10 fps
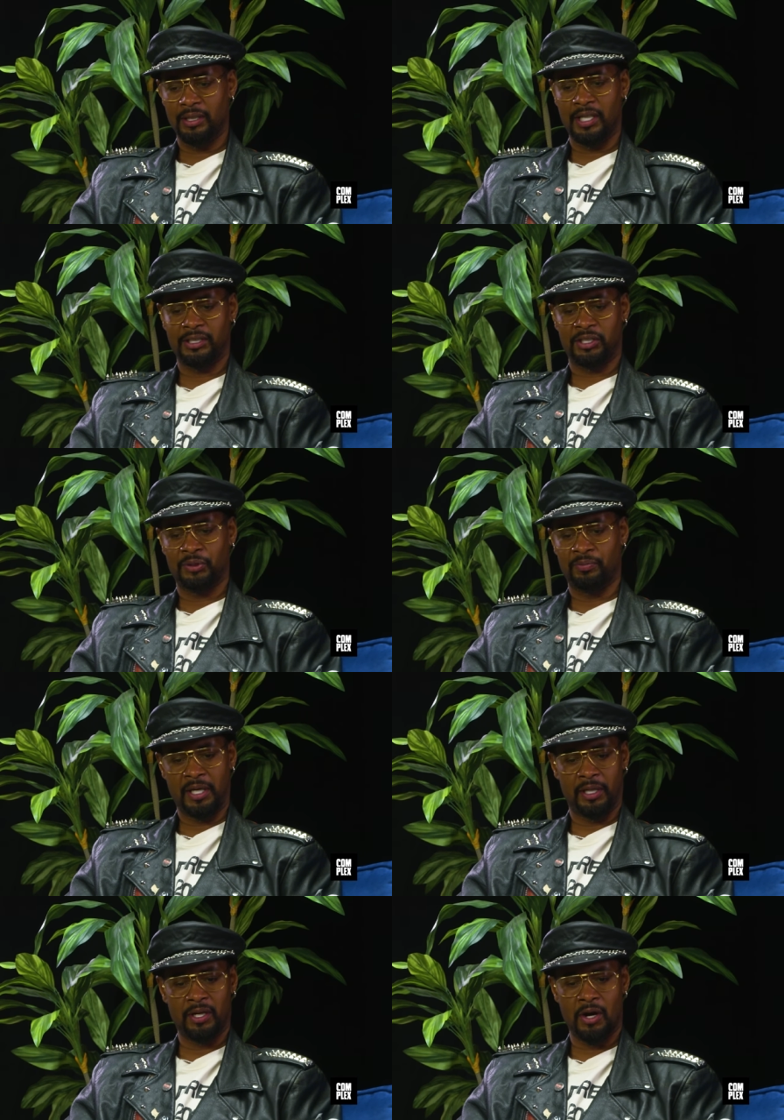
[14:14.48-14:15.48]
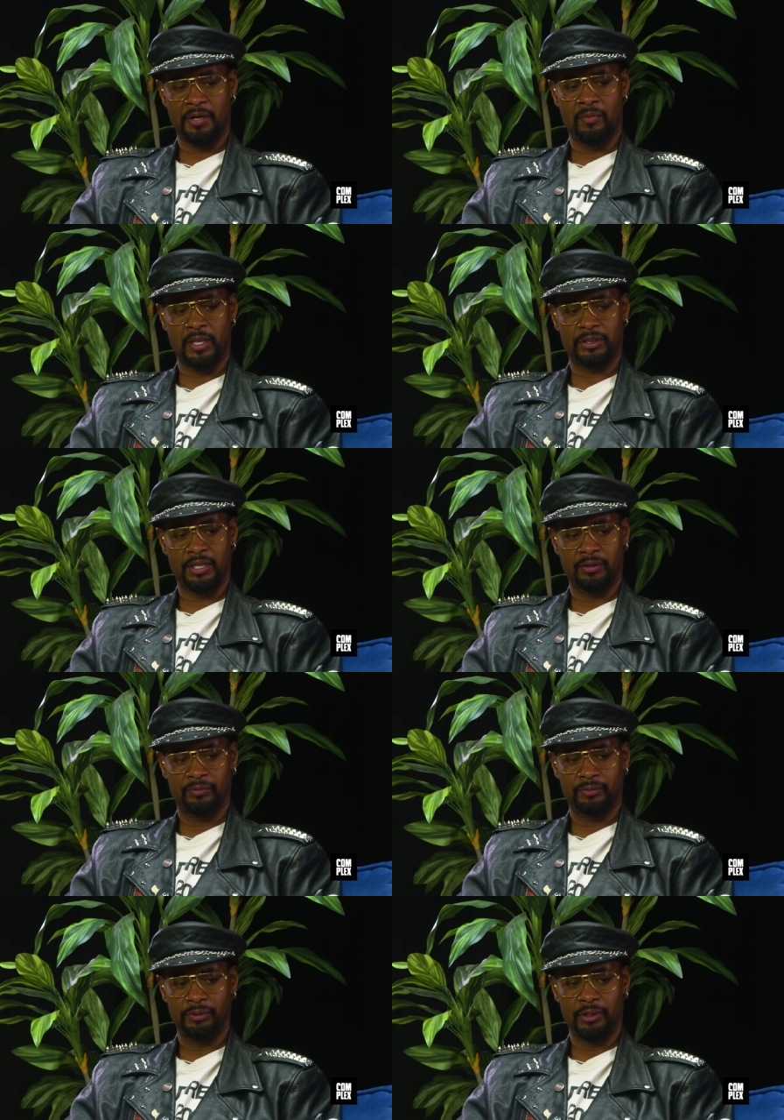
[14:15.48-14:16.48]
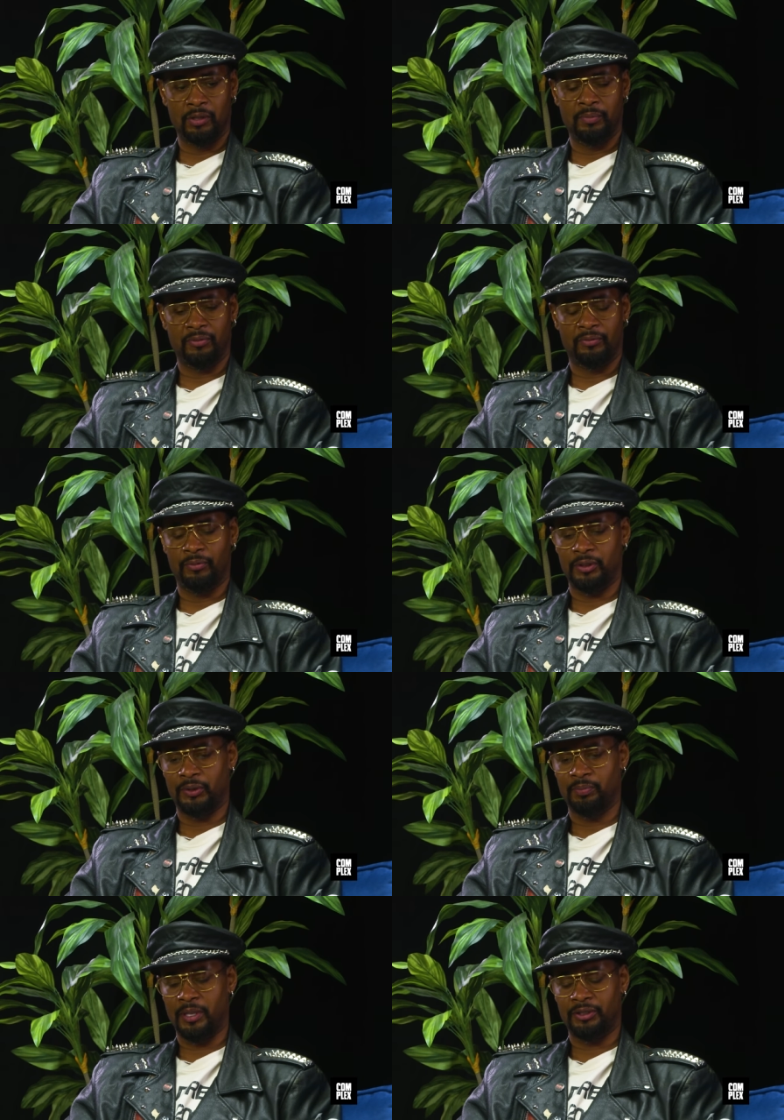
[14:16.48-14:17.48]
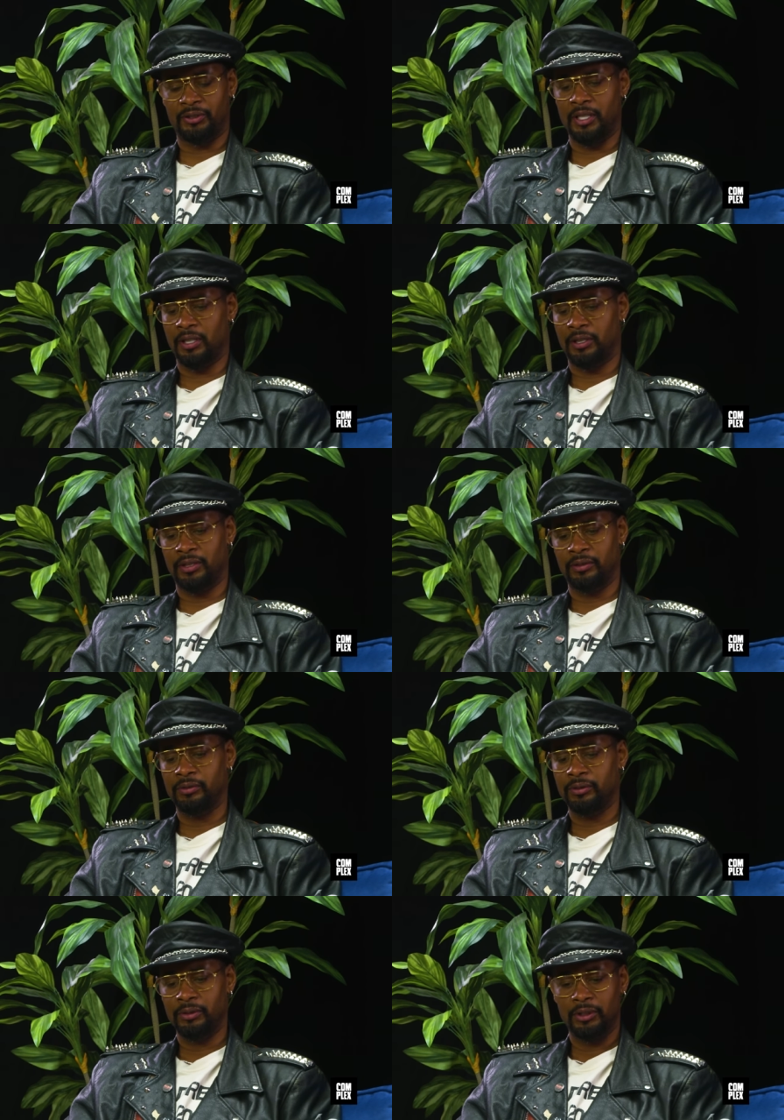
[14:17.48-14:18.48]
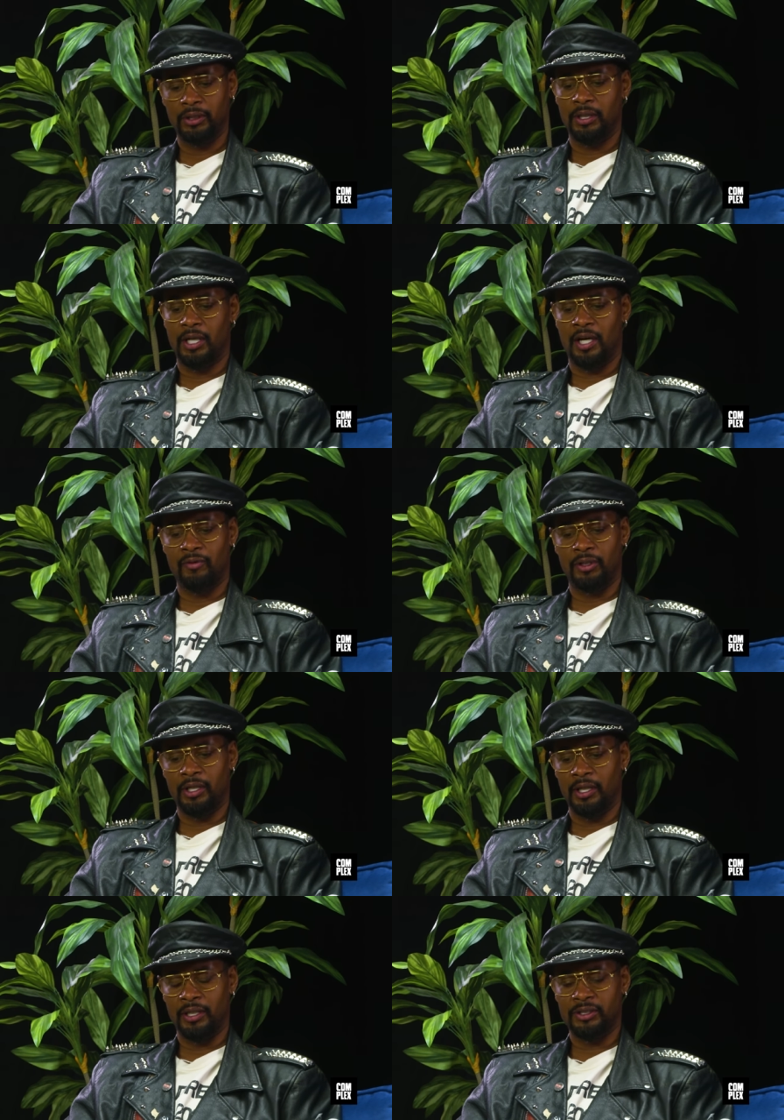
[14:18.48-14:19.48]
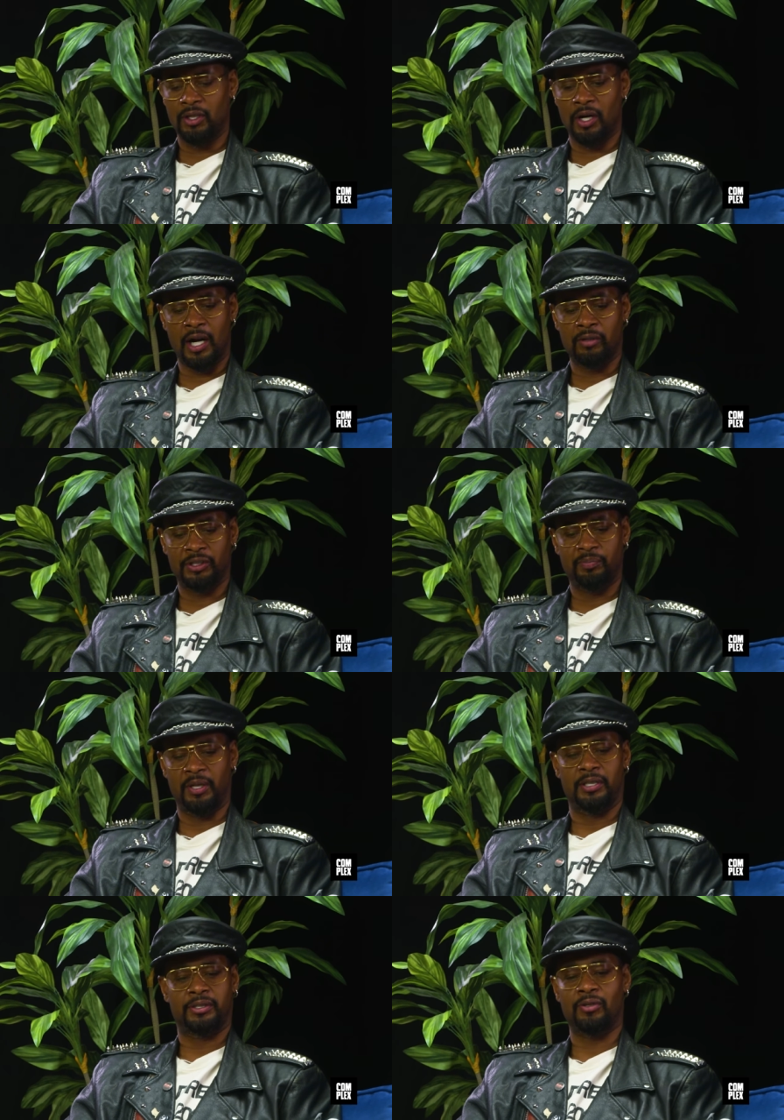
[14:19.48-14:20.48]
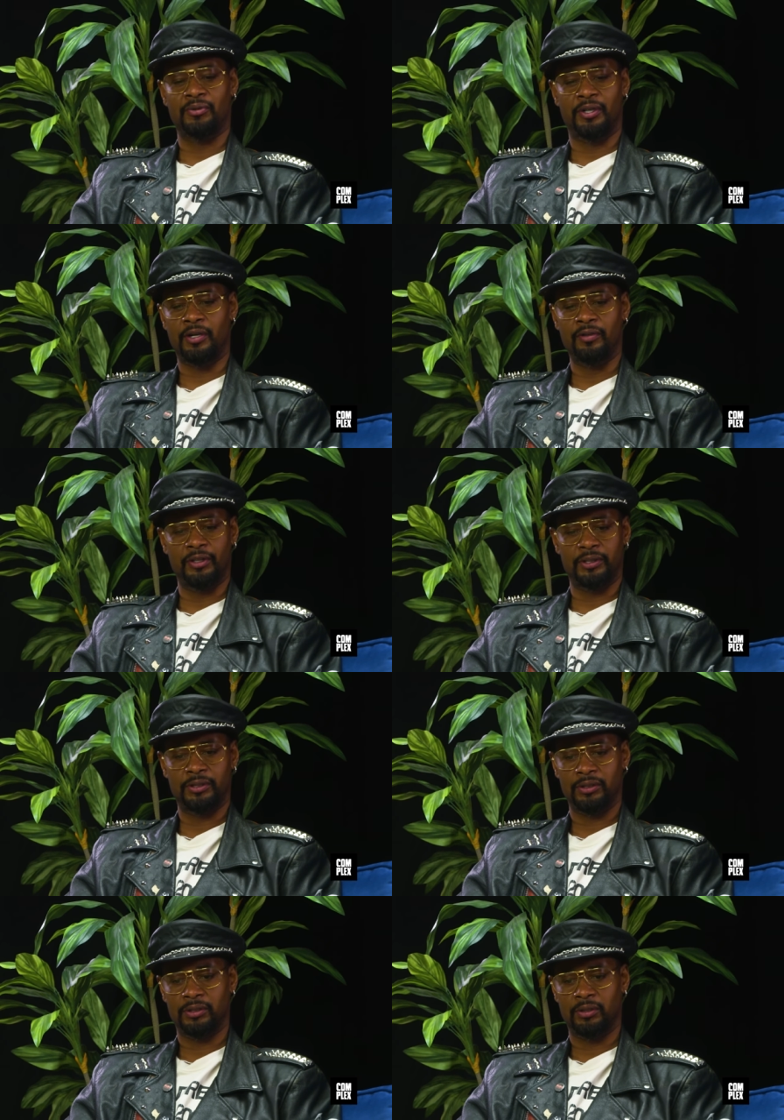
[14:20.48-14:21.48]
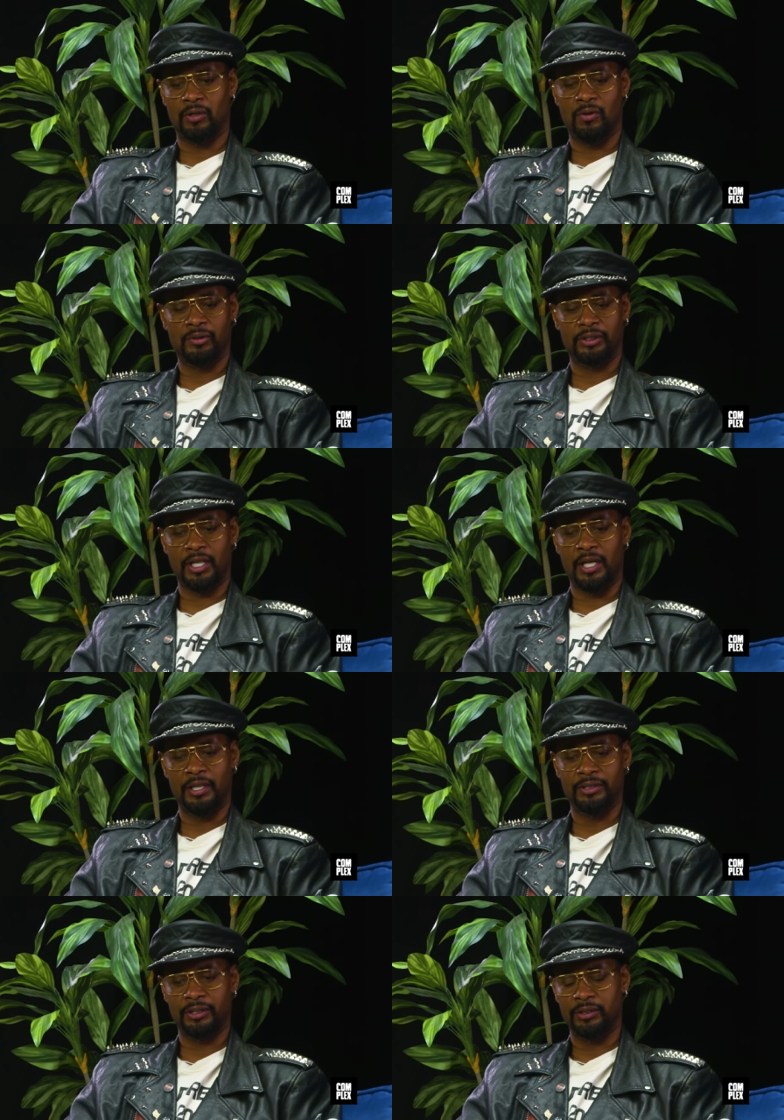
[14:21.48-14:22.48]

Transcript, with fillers: I think I just was making it harder on myself. You know, yeah. bef- with my drinking and everything, it started out just being so nervous to go yeah. on stage,